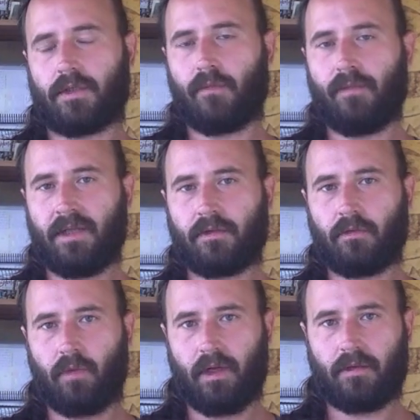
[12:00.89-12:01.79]
So
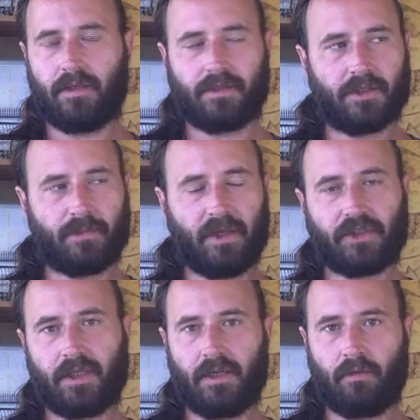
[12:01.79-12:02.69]
mental wellness,
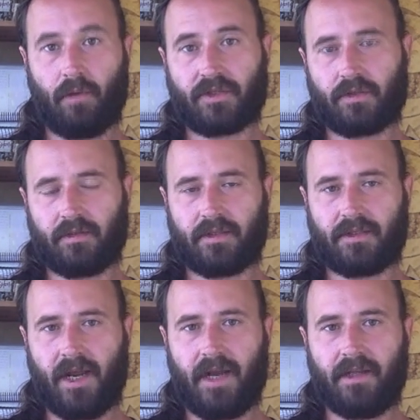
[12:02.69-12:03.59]
especially in Western
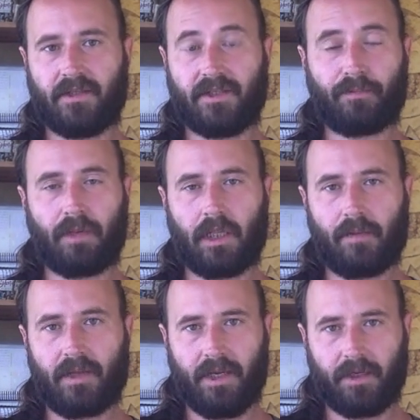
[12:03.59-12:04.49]
societies, it's
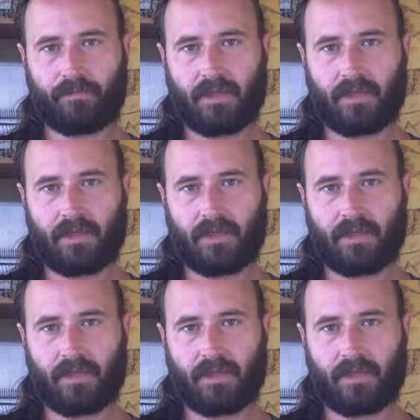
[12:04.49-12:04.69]
plummeting.